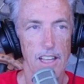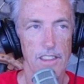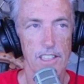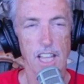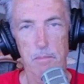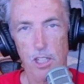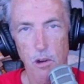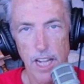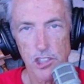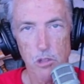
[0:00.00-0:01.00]
the
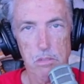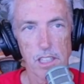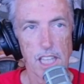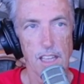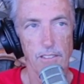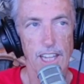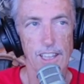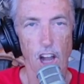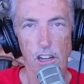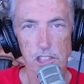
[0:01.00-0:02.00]
Democrats who believe in
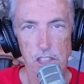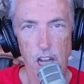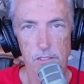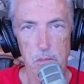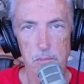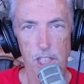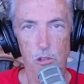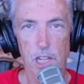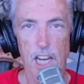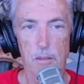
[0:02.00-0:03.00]
larger government,
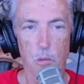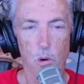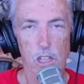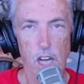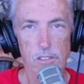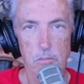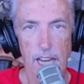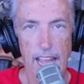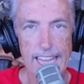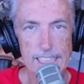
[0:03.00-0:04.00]
creating more
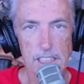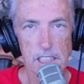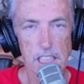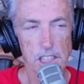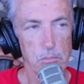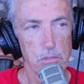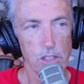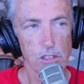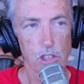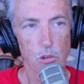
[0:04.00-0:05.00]
government agencies and
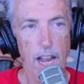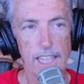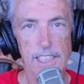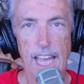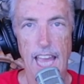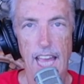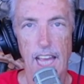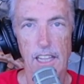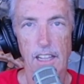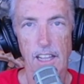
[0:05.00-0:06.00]
bureaucrats,
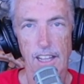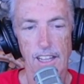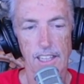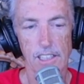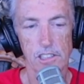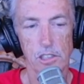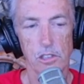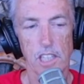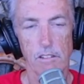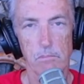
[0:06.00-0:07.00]
and to
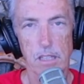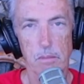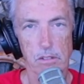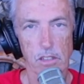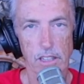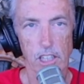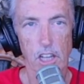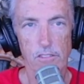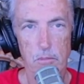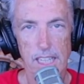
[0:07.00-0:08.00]
give people
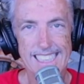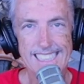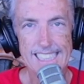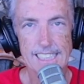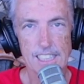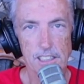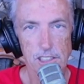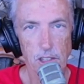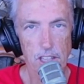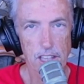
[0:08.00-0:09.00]
government assistance
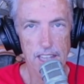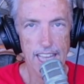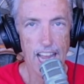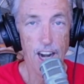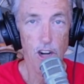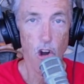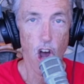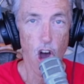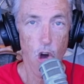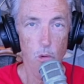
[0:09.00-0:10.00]
so that they are
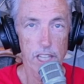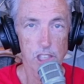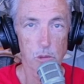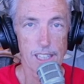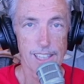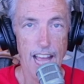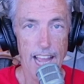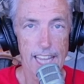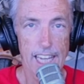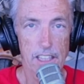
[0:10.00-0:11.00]
always
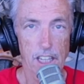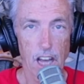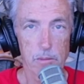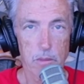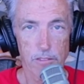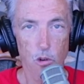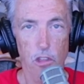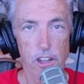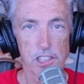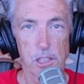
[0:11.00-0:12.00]
relying on the government for
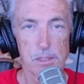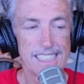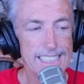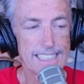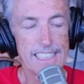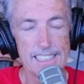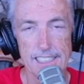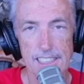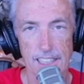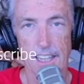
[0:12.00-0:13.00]
their subsistence.